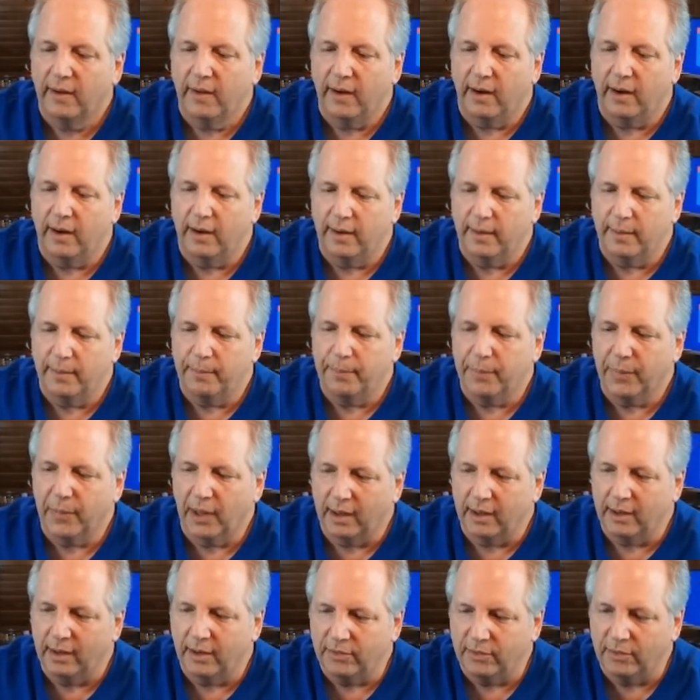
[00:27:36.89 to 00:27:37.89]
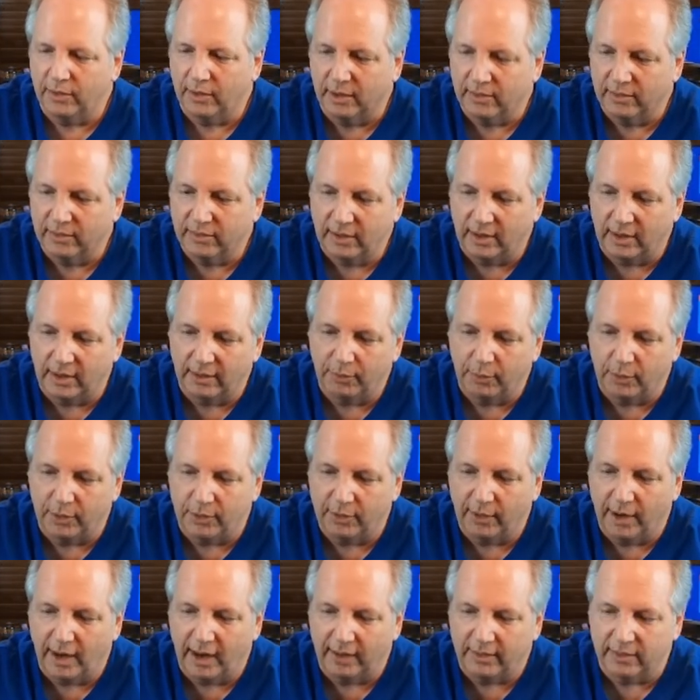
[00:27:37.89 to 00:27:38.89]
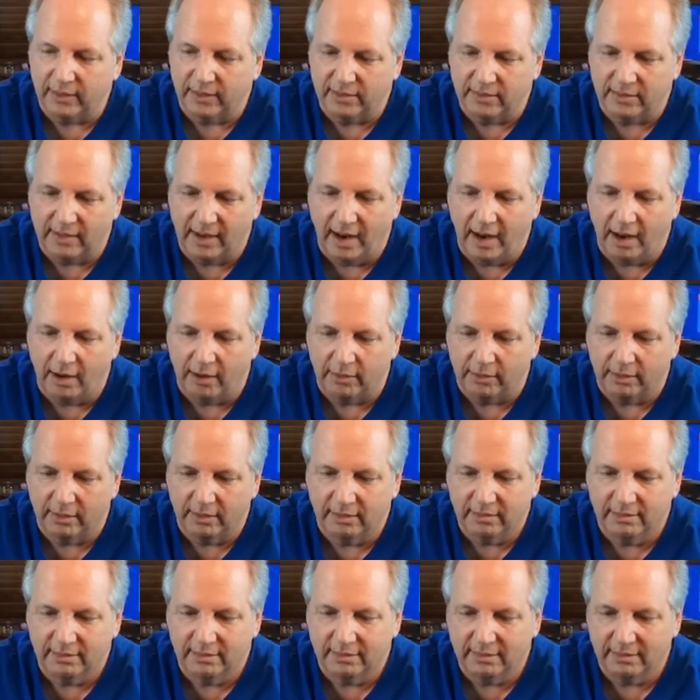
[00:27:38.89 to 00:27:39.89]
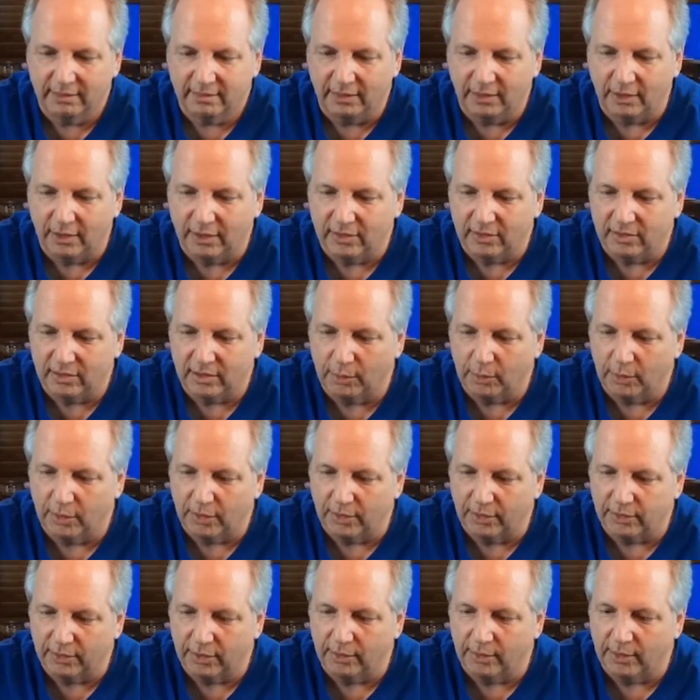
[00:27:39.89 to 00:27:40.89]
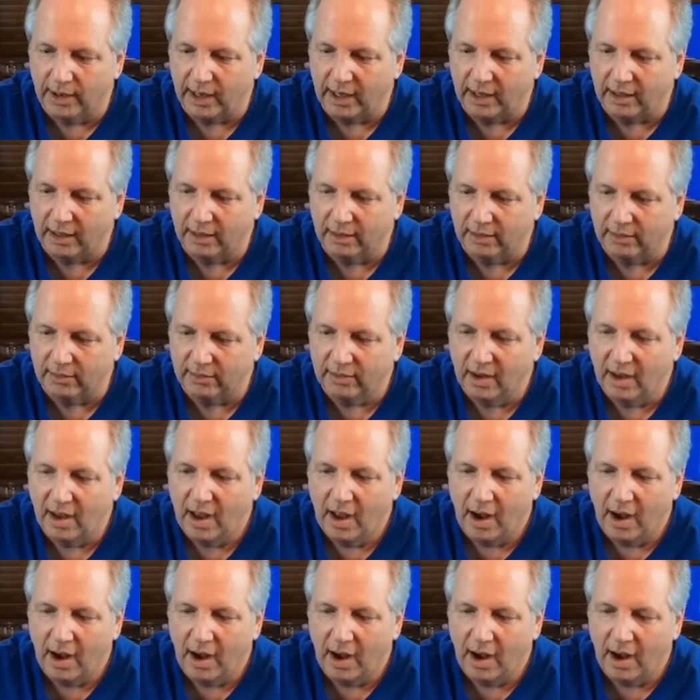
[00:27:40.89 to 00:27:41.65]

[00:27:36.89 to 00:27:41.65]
And as you can see, if we drag this down, you can see where the terrain is.